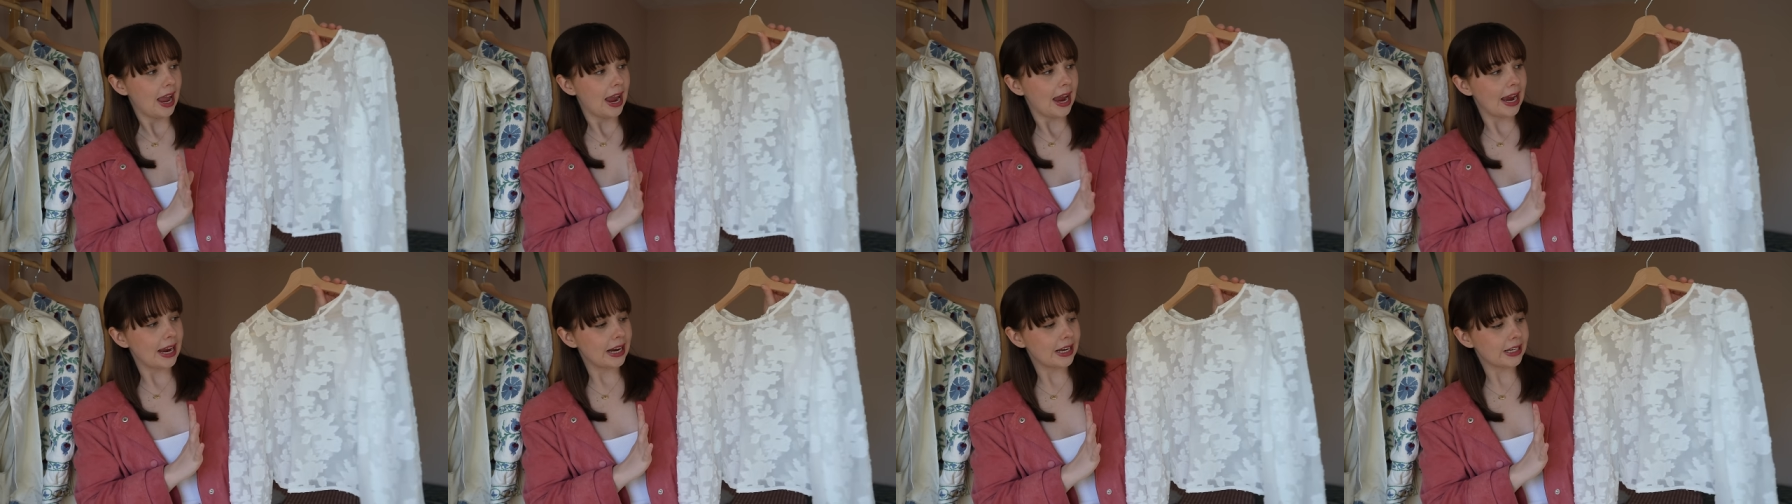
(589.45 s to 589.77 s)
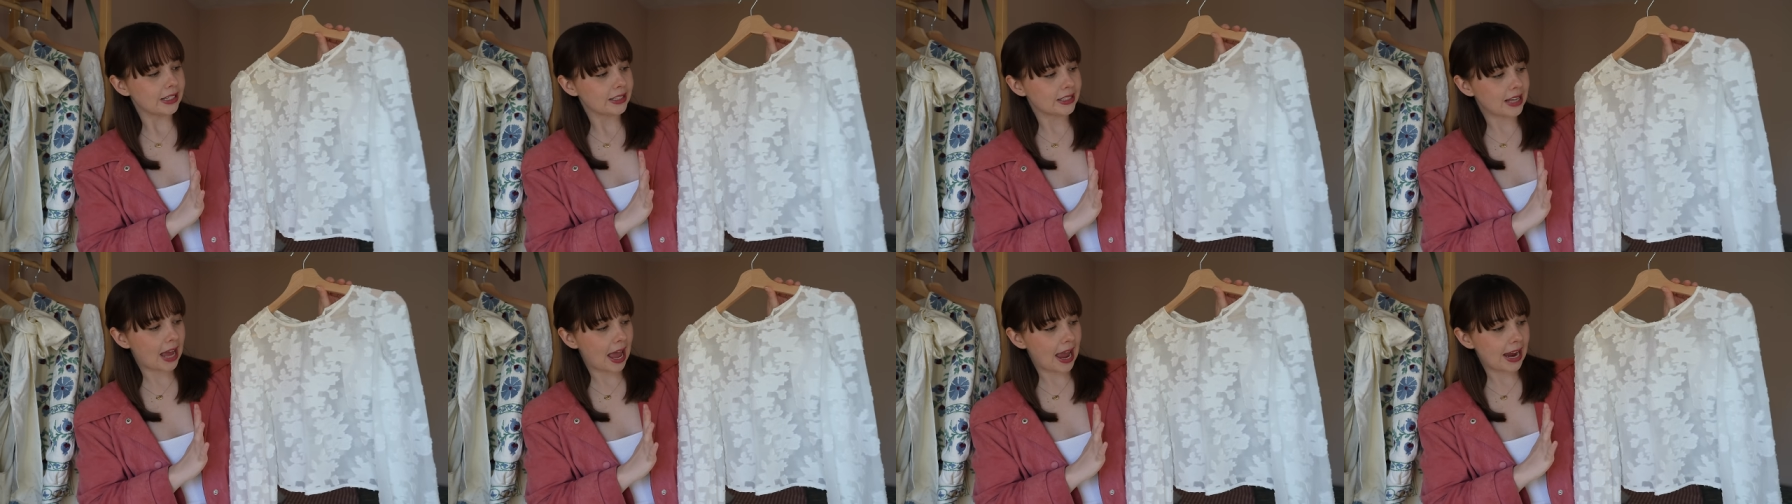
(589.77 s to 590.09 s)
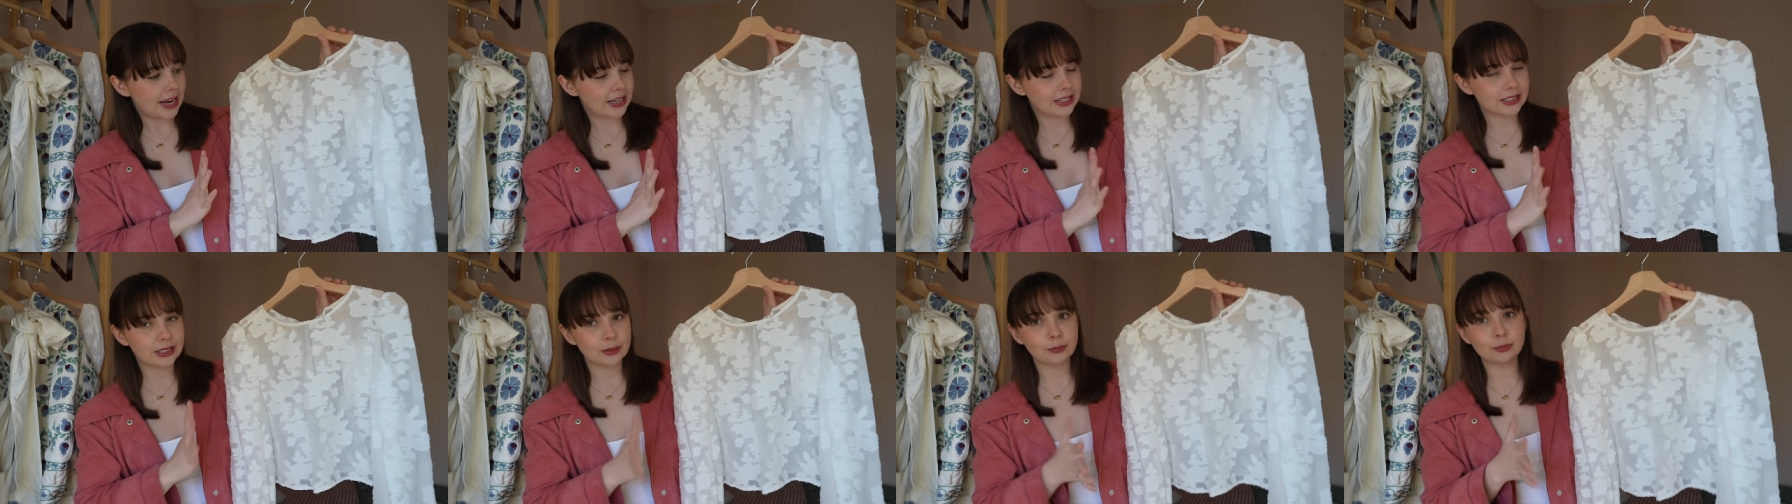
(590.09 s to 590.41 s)
It's
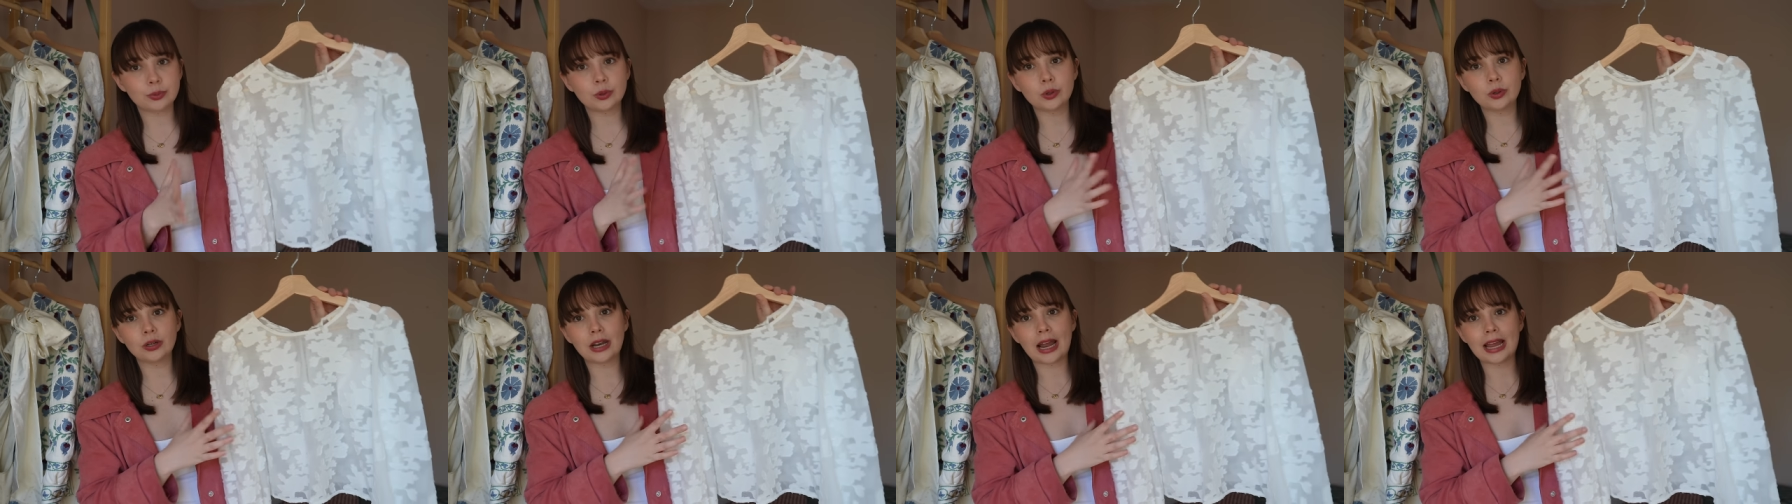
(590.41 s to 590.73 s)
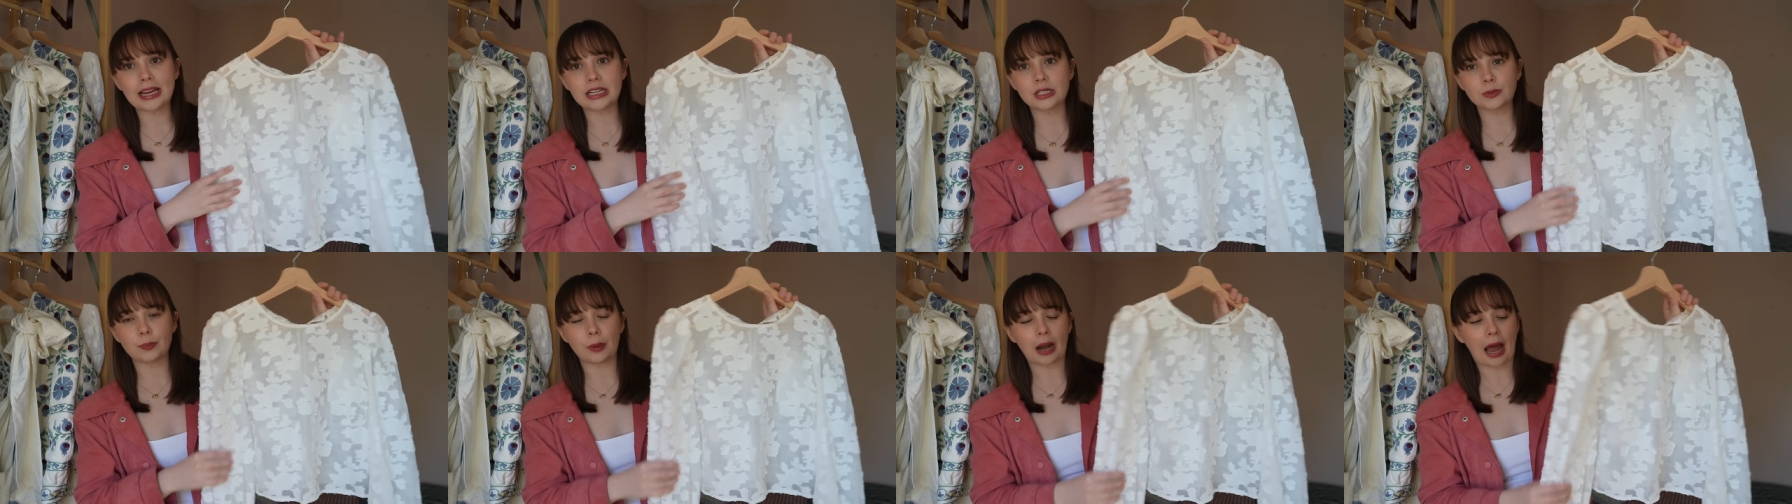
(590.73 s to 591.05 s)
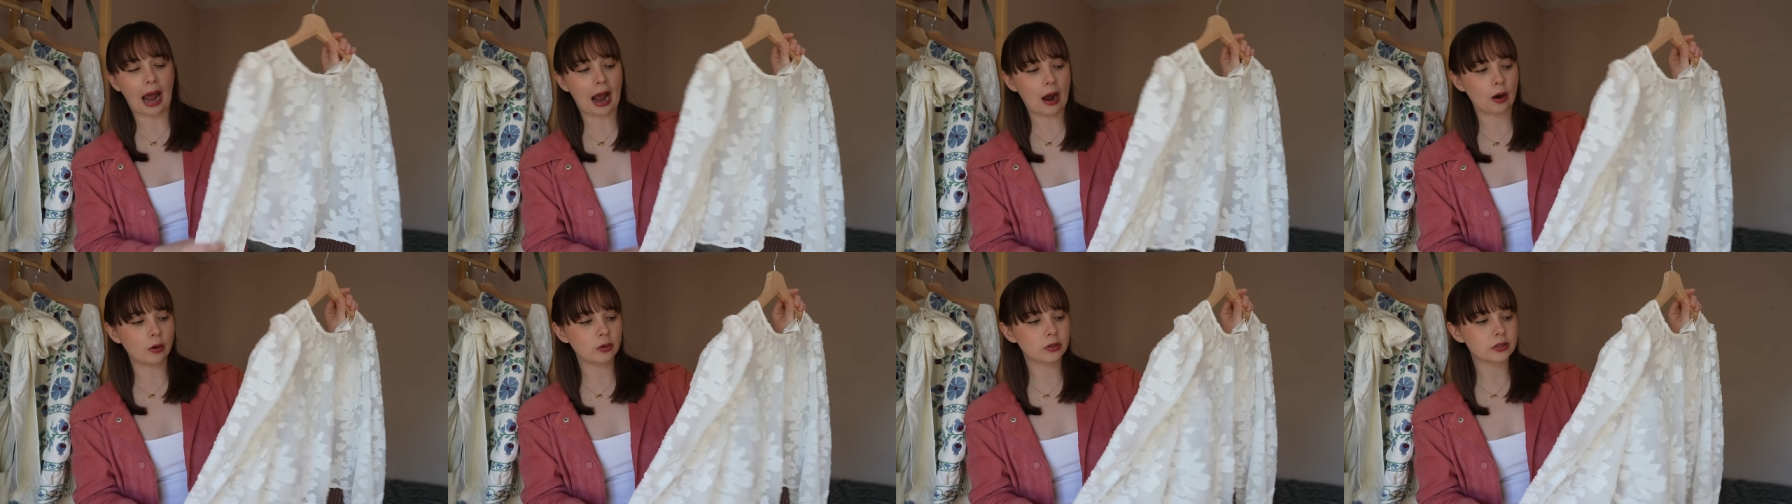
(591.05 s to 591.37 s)
a simple lace
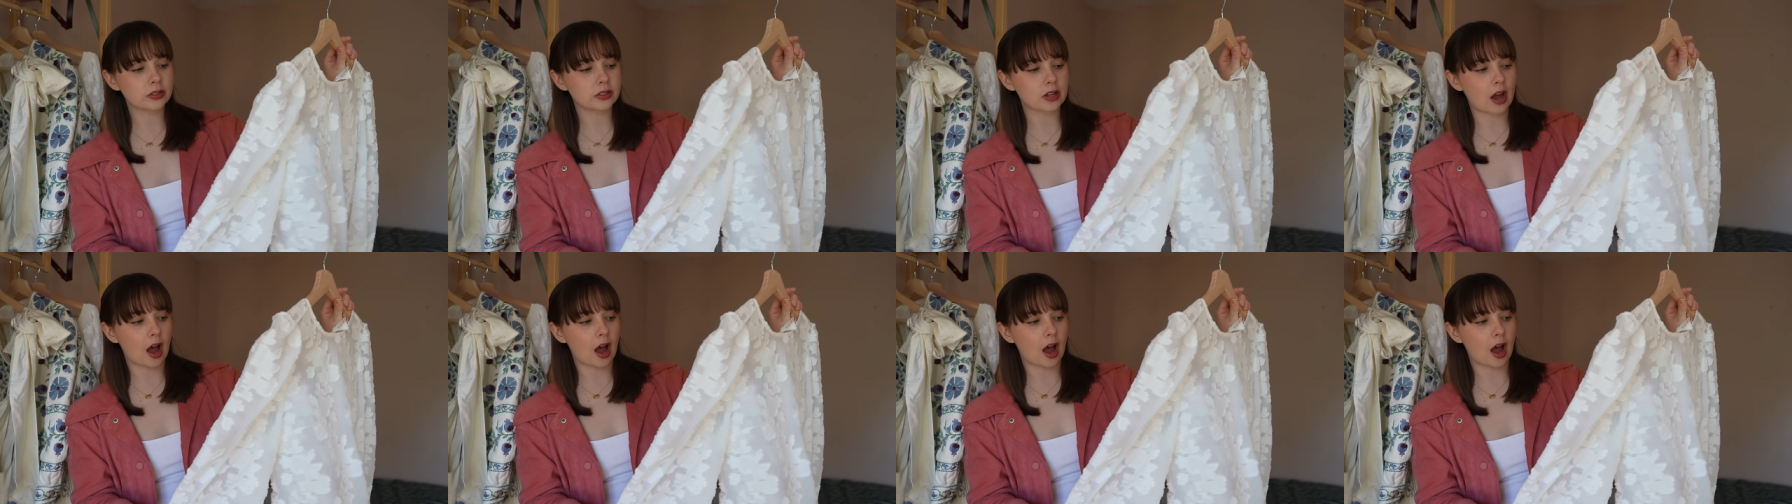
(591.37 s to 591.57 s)
blouse.